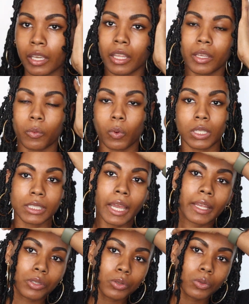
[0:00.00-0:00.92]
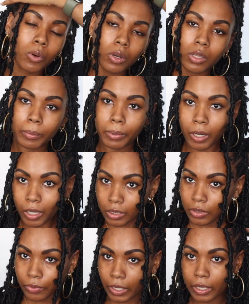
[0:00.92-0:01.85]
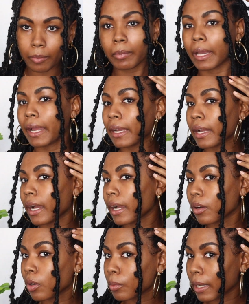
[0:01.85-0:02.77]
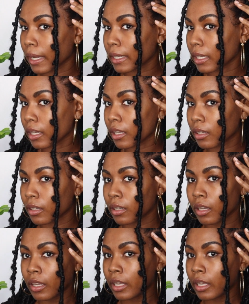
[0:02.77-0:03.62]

And then once I do all the parts front and back, I go back in